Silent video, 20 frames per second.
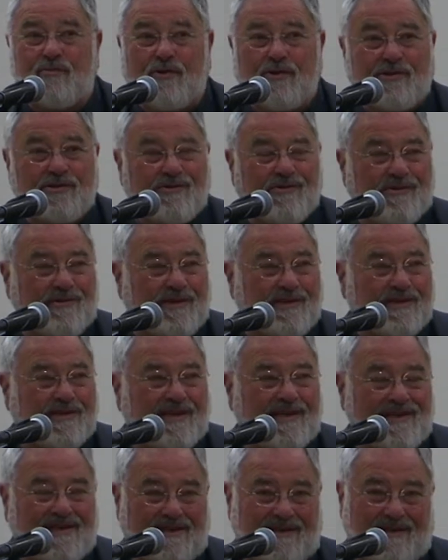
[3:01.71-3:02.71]
bookstore, they
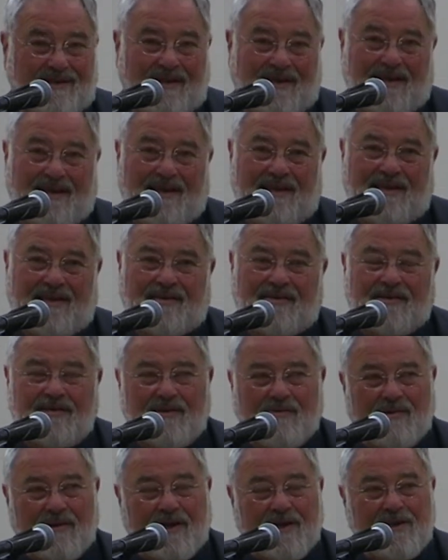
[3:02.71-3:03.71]
said. I
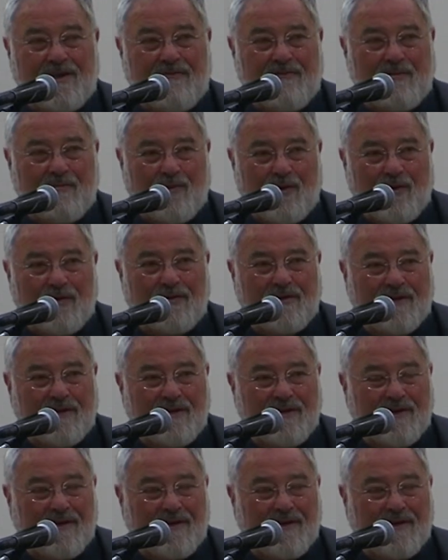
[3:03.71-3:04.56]
said, well, I live in Berkeley.